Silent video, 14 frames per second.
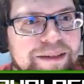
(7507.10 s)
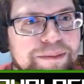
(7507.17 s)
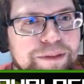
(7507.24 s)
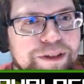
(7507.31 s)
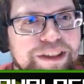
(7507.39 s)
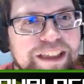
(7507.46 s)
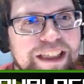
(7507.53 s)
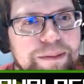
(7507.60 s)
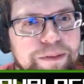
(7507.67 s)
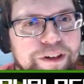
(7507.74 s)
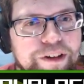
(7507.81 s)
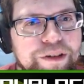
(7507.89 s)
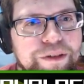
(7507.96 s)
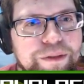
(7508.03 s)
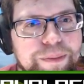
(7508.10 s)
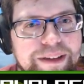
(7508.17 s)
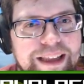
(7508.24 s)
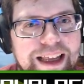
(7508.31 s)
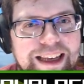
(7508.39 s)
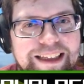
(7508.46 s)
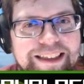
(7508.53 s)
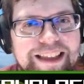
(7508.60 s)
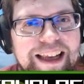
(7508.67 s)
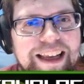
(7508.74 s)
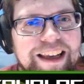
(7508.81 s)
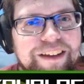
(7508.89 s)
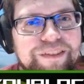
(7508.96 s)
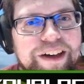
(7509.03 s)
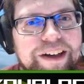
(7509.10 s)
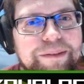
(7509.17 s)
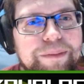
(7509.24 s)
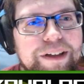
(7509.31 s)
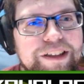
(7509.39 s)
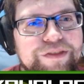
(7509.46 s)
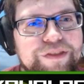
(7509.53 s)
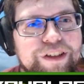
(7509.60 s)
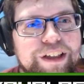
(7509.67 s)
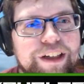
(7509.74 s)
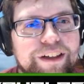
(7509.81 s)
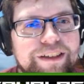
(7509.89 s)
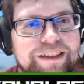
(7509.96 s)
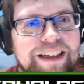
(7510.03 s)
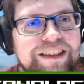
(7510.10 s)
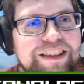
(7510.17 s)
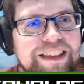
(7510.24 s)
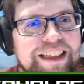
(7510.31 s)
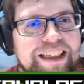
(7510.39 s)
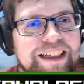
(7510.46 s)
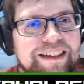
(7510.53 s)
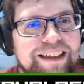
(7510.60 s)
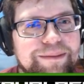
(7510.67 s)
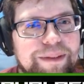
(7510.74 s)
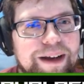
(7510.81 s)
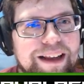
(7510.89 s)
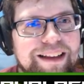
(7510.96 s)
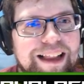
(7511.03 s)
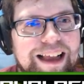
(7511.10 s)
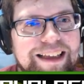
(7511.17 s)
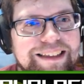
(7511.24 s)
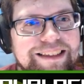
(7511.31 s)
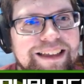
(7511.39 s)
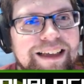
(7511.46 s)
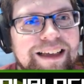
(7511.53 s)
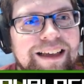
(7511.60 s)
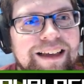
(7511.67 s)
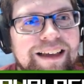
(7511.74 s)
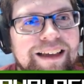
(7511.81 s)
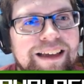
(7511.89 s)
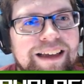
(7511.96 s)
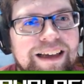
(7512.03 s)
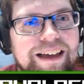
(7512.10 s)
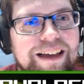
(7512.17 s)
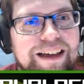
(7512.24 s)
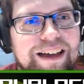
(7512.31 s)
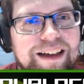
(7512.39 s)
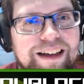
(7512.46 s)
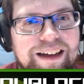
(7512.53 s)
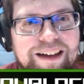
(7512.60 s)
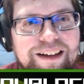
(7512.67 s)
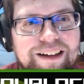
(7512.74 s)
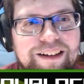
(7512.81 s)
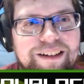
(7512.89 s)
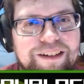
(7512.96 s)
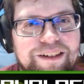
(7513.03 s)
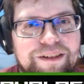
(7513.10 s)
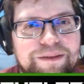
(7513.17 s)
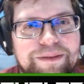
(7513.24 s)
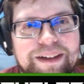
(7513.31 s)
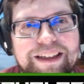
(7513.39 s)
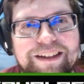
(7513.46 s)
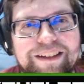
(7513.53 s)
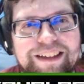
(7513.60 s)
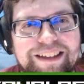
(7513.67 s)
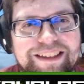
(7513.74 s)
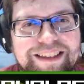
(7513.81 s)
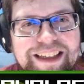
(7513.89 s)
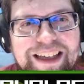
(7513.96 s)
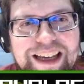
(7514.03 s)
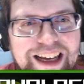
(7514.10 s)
Merci beaucoup, that is, thank you very much for your attention here in my class. Oh my goodness.